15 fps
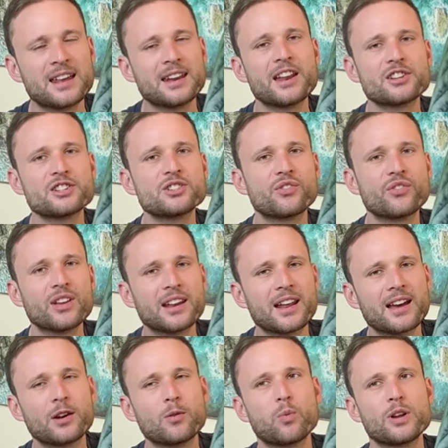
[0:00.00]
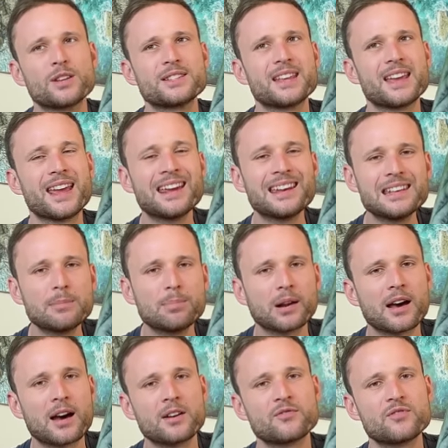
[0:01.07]
and I just feel like once any
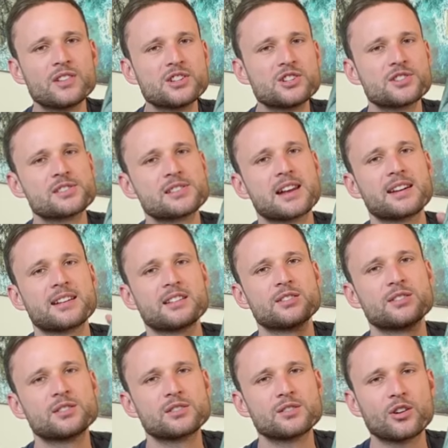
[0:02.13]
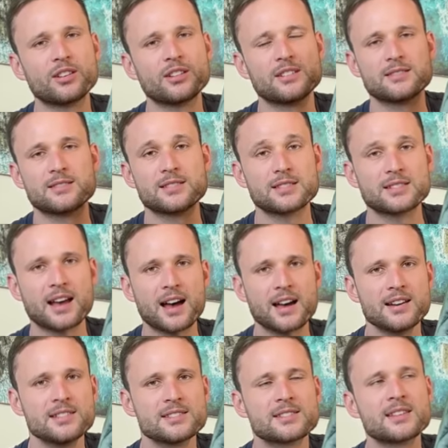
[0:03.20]
plant reaches like a certain
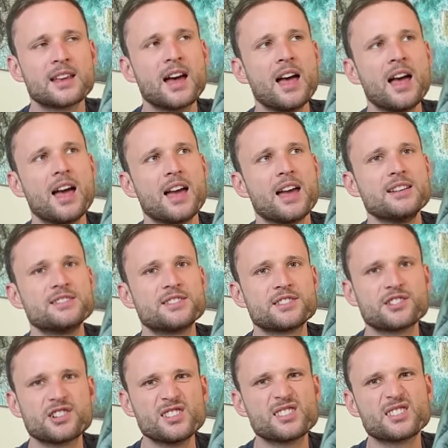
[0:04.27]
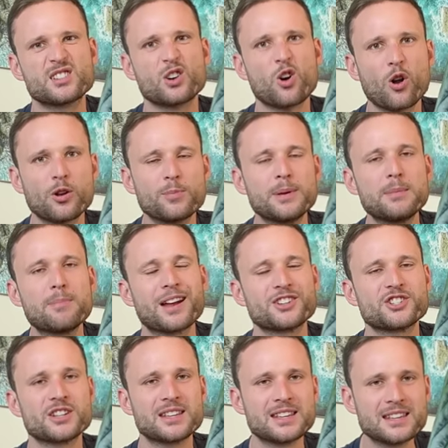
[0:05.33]
size, it's just gonna be
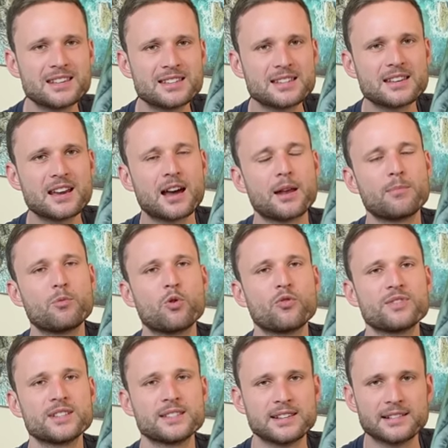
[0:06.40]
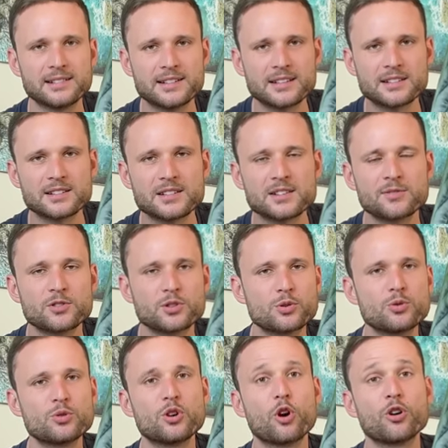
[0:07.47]
much easier and more resilient
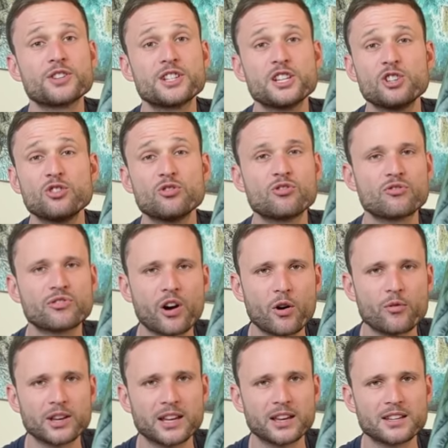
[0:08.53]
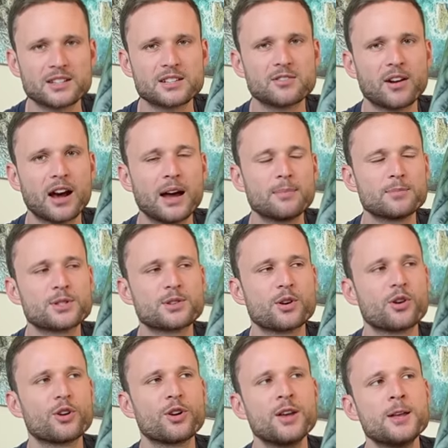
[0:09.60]
to continue growing it, right?
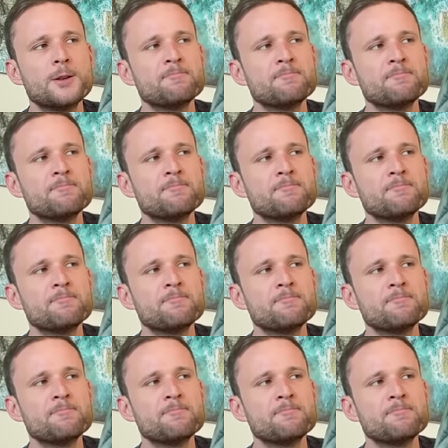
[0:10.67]
So